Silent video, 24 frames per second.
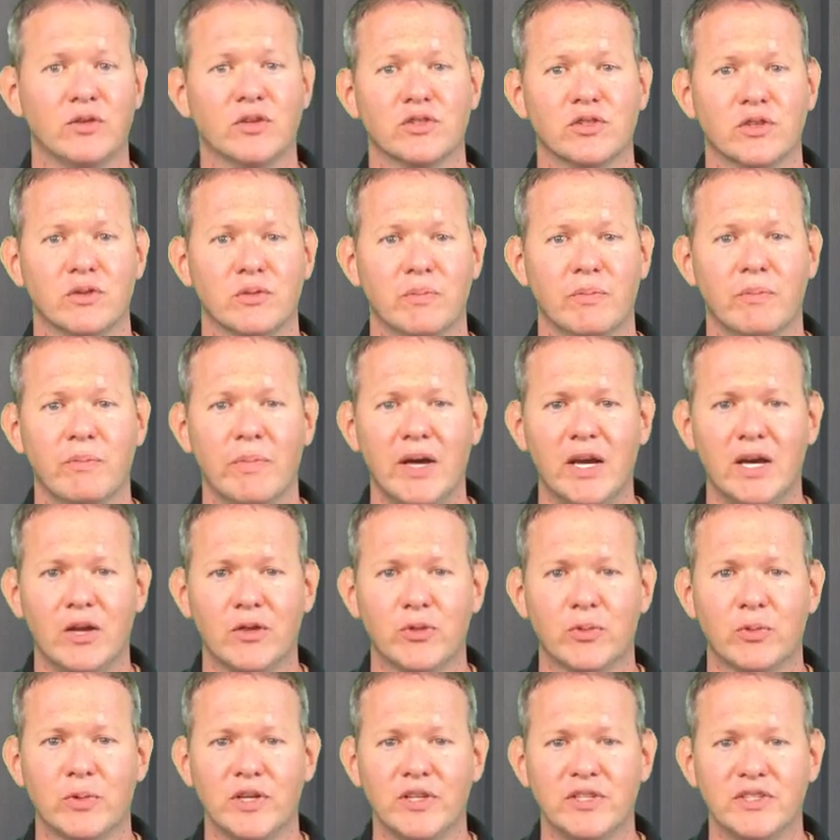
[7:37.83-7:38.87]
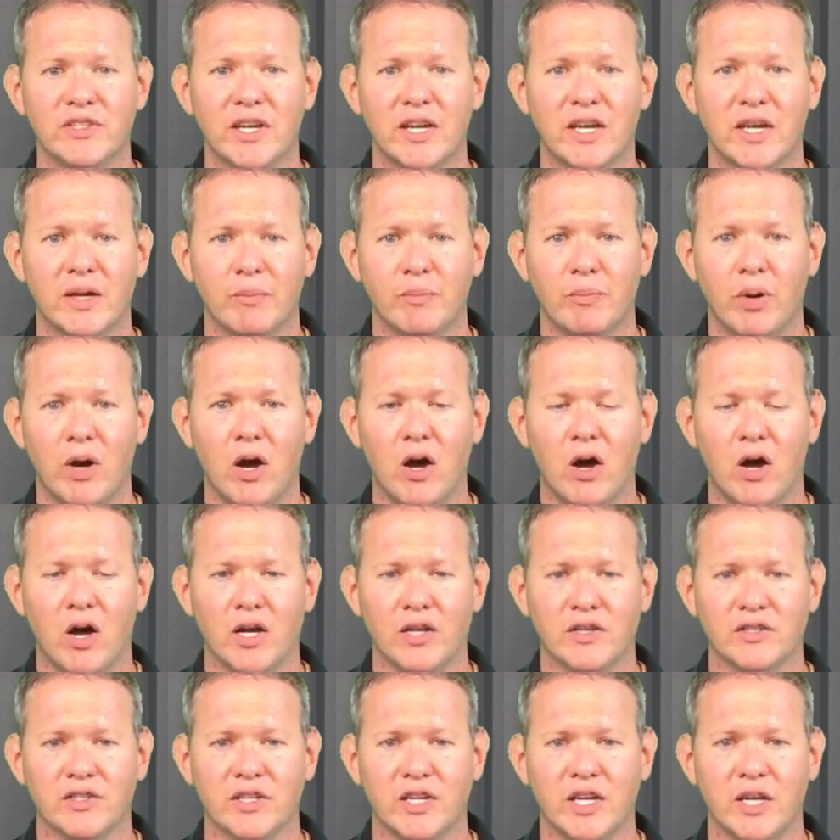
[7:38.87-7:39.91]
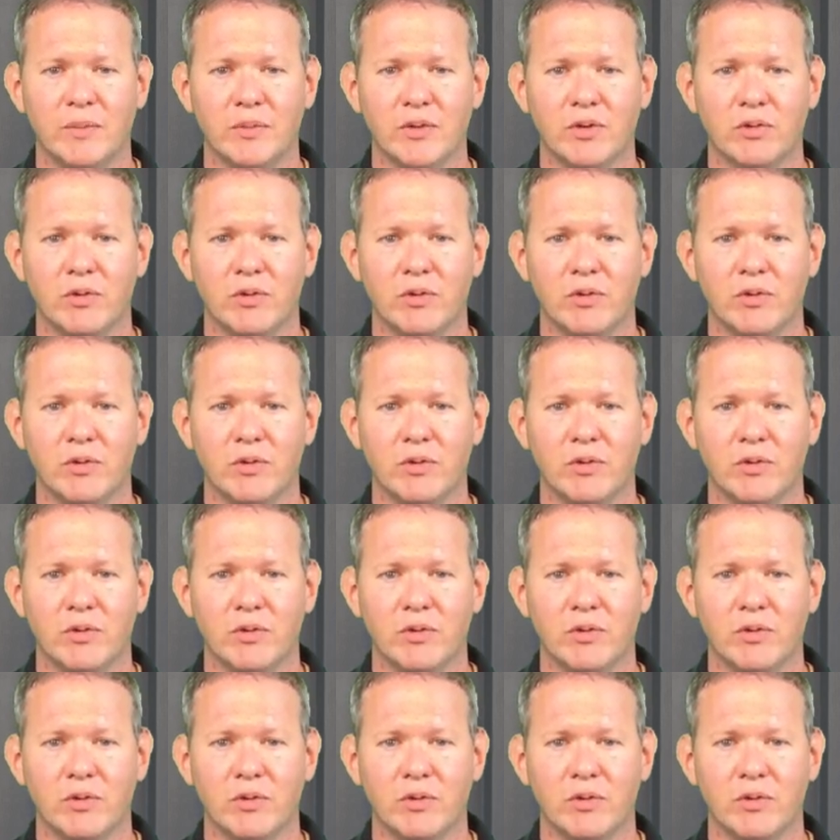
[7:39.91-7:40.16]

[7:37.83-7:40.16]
So there's about a 3-second pause